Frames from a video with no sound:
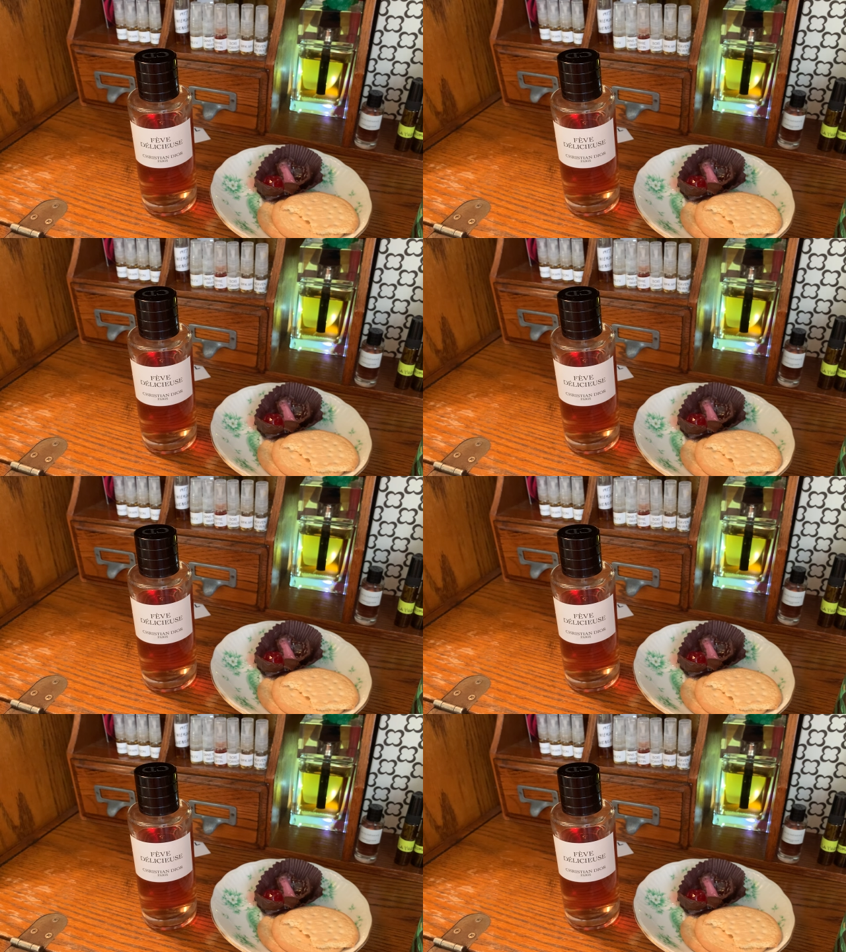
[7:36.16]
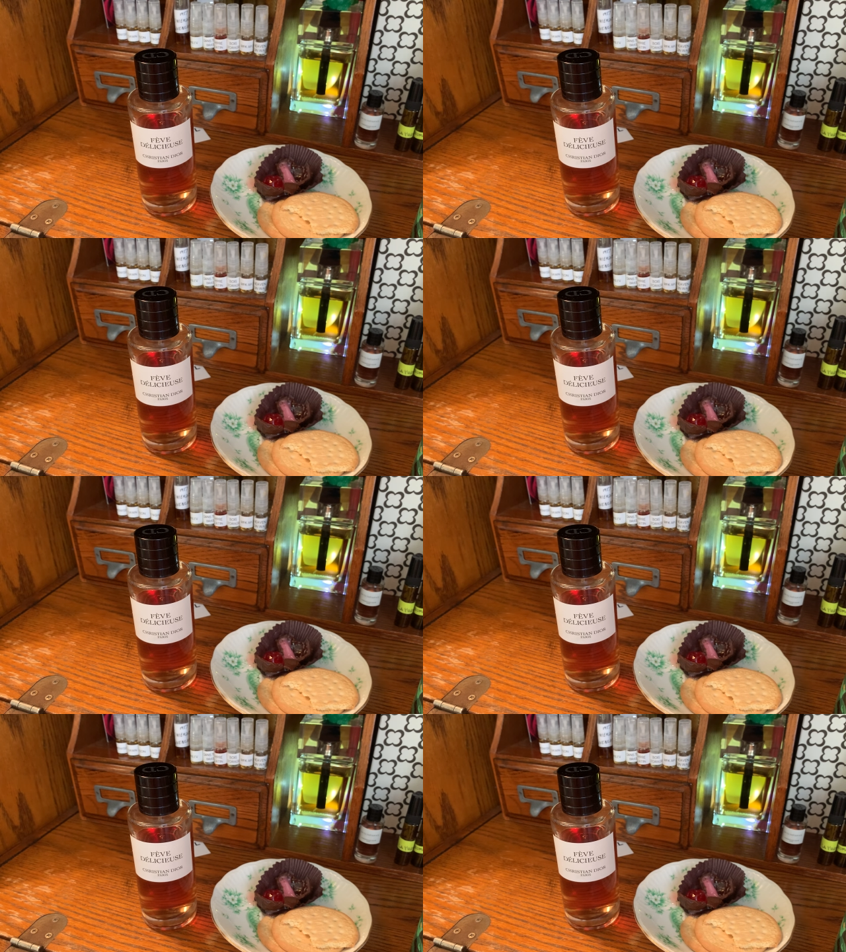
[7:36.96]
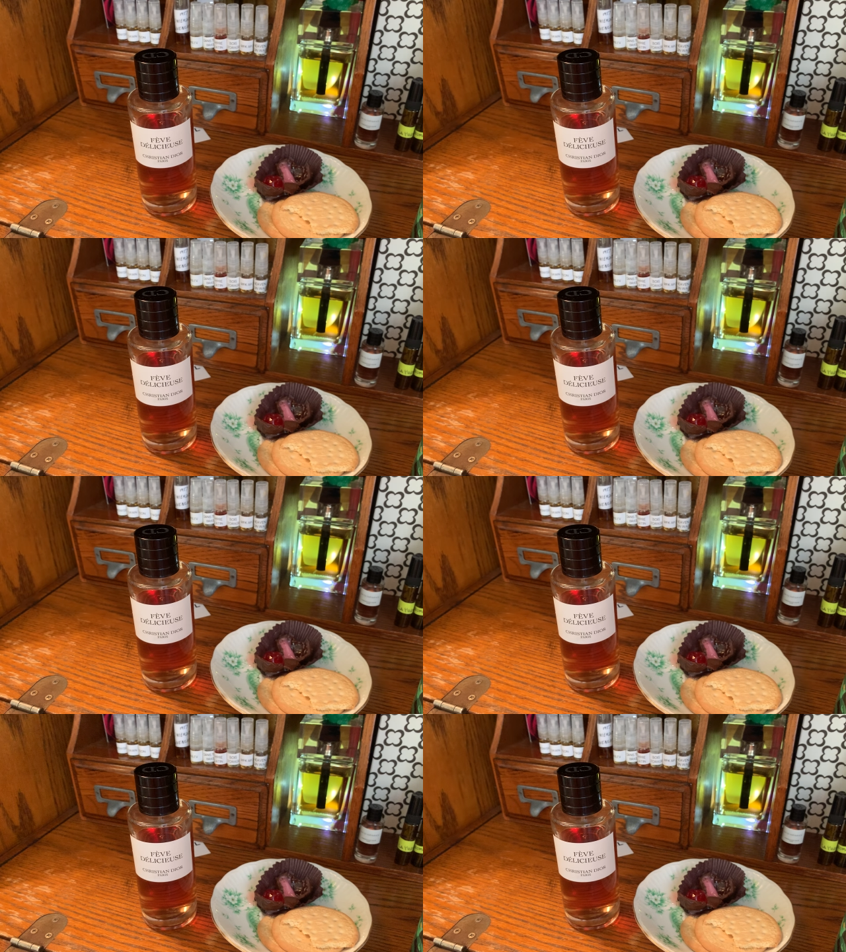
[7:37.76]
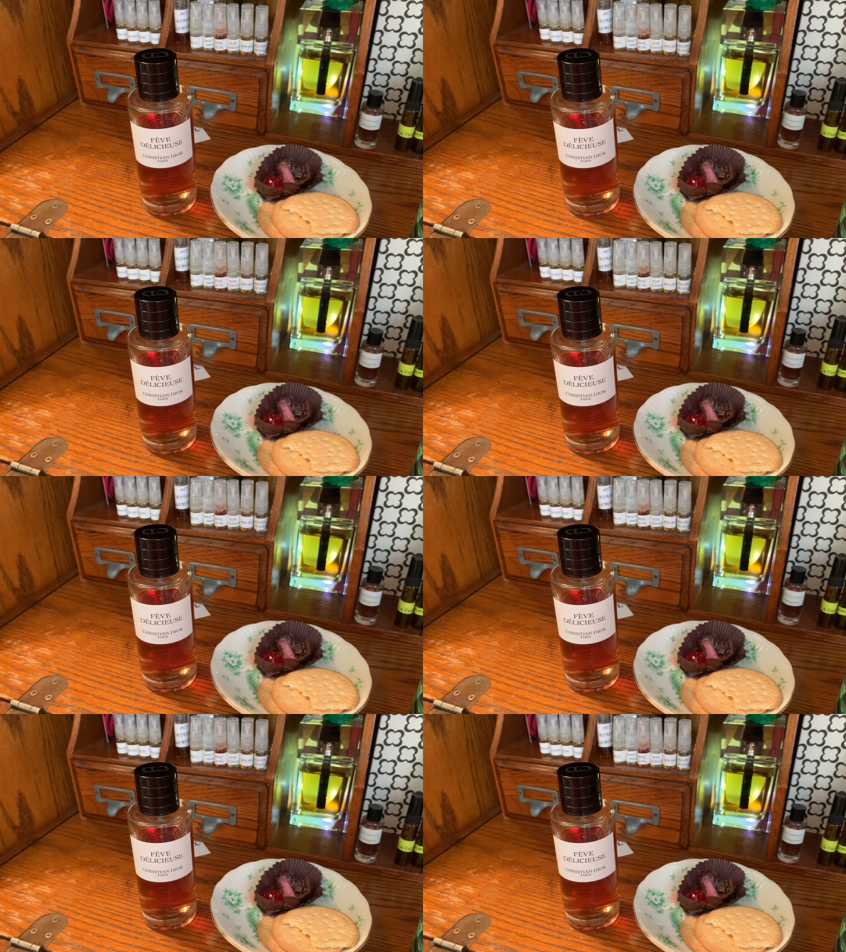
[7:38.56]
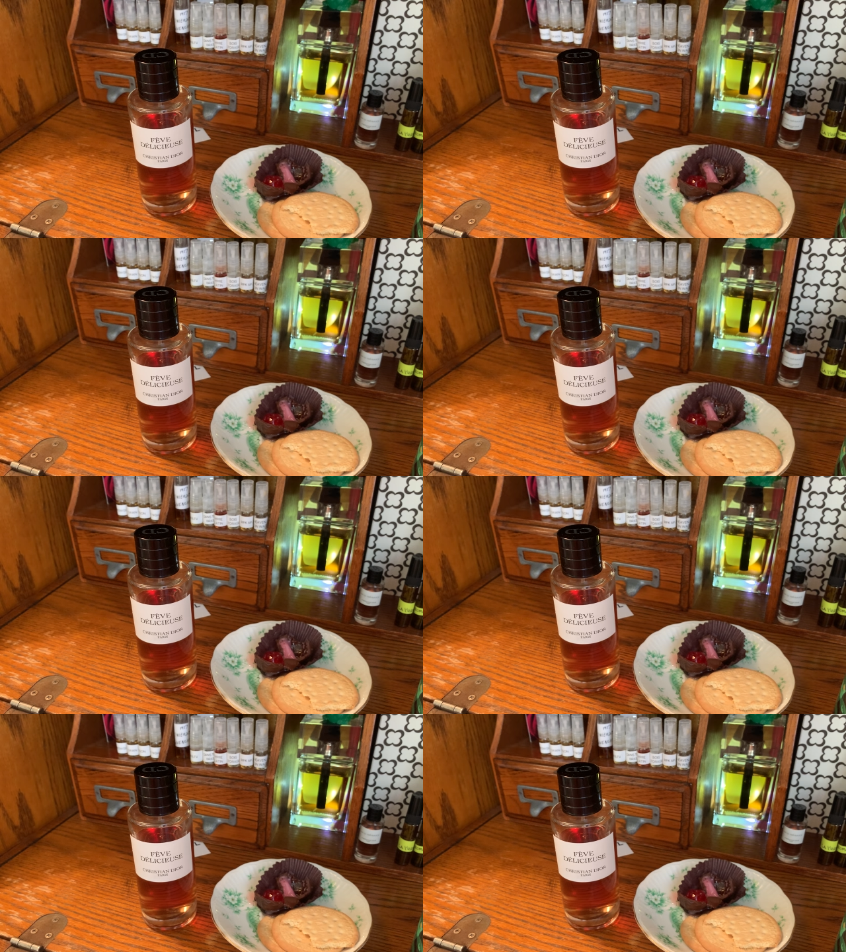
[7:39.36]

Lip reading: (no speaker visible)